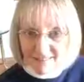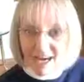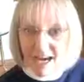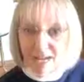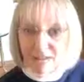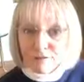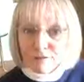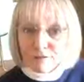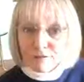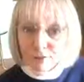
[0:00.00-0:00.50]

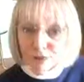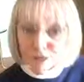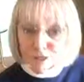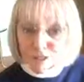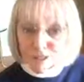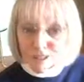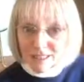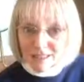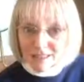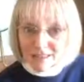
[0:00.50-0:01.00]

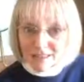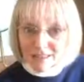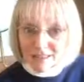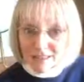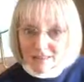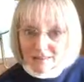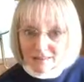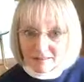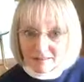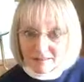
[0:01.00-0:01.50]
Unfortunately,
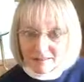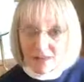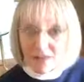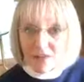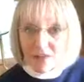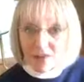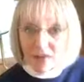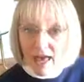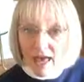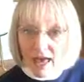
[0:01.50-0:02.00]

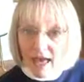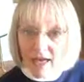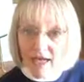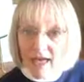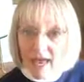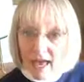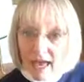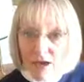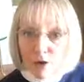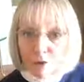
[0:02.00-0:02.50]
that
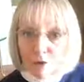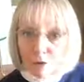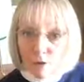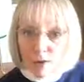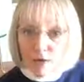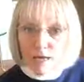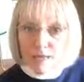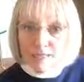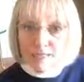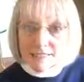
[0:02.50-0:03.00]
cat
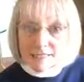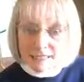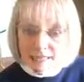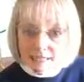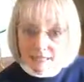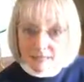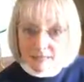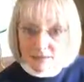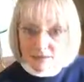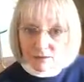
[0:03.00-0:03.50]
was
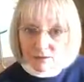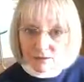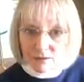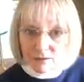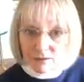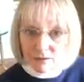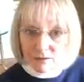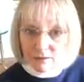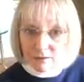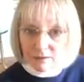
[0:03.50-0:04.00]
ill.
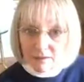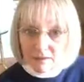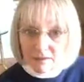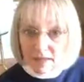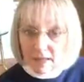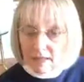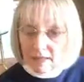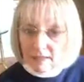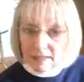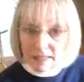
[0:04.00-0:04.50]

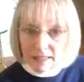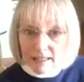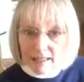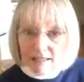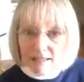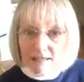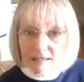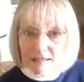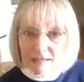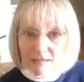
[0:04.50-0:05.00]
And
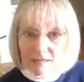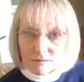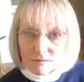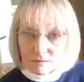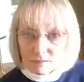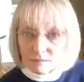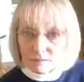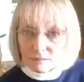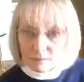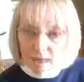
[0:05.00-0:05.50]
it
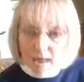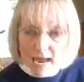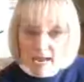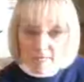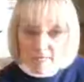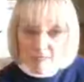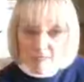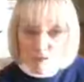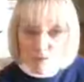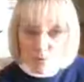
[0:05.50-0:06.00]

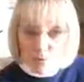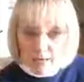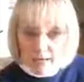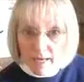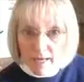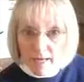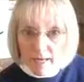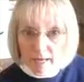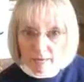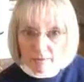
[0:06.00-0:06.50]
passed
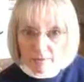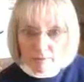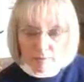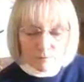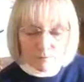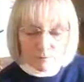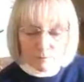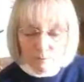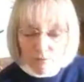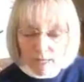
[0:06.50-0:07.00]
away,
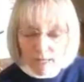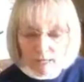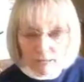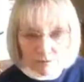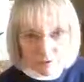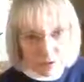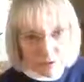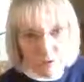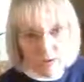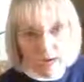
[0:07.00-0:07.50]
I
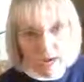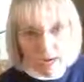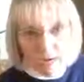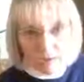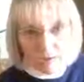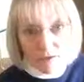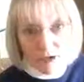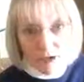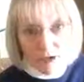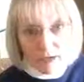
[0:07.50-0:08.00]
don't know
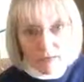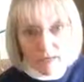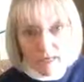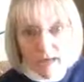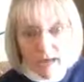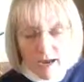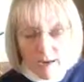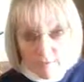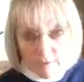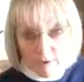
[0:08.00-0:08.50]
how long
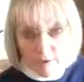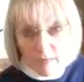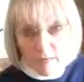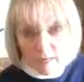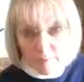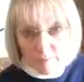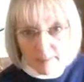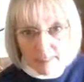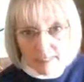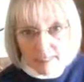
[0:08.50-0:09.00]
after
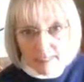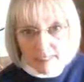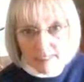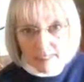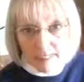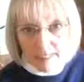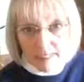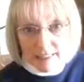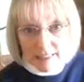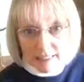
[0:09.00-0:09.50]
my pet
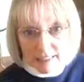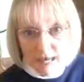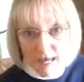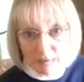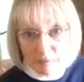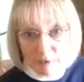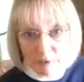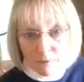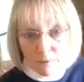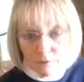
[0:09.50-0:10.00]
sitting
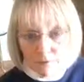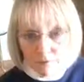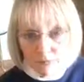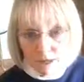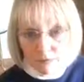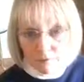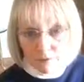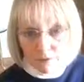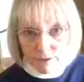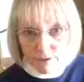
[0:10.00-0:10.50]
assignment was
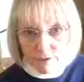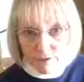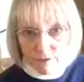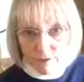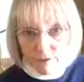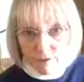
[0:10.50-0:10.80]
over.